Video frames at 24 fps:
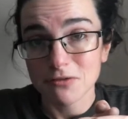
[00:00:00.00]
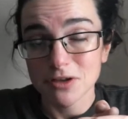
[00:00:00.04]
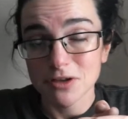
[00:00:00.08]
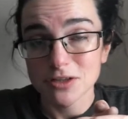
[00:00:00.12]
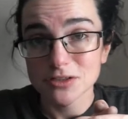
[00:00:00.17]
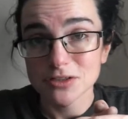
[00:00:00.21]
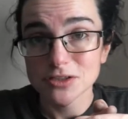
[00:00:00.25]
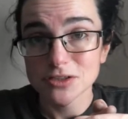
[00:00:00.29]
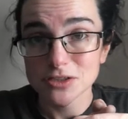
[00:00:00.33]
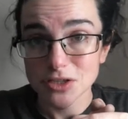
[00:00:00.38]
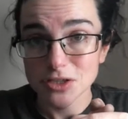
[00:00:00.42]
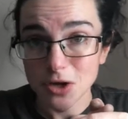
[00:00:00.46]

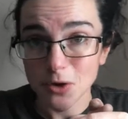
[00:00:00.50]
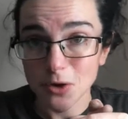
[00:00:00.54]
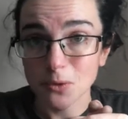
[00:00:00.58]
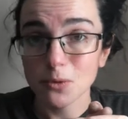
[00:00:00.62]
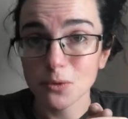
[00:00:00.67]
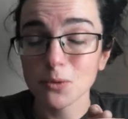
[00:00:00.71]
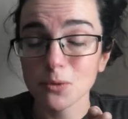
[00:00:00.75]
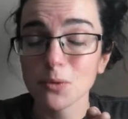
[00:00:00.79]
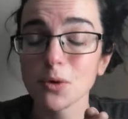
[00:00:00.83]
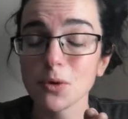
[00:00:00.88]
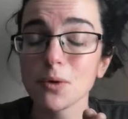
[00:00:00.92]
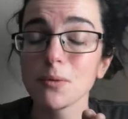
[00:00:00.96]
So
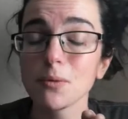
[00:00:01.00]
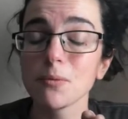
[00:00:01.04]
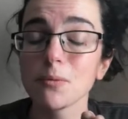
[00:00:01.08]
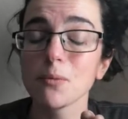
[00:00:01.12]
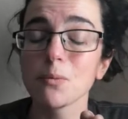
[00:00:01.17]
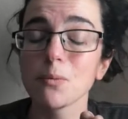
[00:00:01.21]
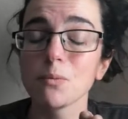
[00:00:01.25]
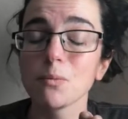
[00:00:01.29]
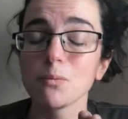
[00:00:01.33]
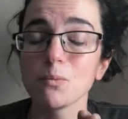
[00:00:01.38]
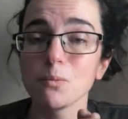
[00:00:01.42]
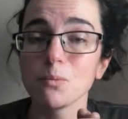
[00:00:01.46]

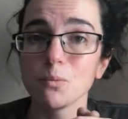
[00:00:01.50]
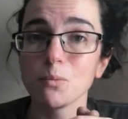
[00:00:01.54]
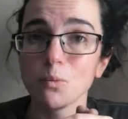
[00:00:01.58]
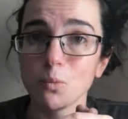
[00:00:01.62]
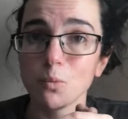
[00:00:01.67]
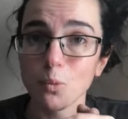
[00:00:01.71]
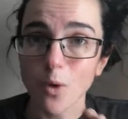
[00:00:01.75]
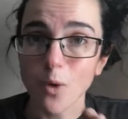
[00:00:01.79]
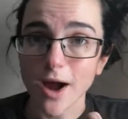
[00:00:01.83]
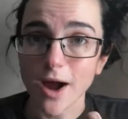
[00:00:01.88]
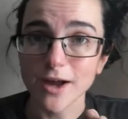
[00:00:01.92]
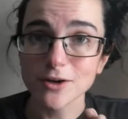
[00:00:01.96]

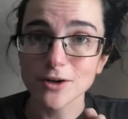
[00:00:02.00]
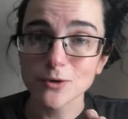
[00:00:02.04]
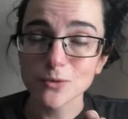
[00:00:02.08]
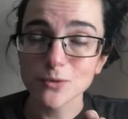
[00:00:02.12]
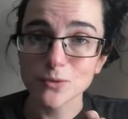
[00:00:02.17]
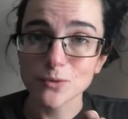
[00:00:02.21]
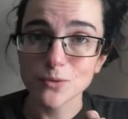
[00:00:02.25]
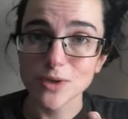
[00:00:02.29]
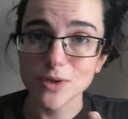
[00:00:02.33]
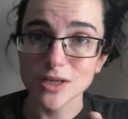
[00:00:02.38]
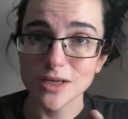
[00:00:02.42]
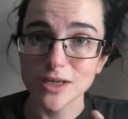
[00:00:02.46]
why don't
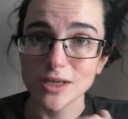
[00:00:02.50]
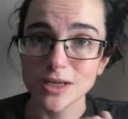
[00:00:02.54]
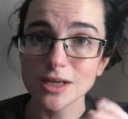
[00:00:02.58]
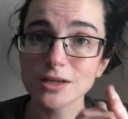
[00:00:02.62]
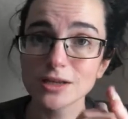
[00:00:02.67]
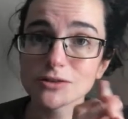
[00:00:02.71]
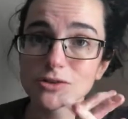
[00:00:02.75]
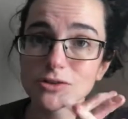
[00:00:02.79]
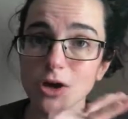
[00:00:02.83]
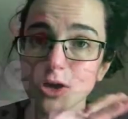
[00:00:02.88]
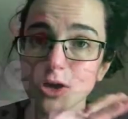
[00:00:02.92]
we talk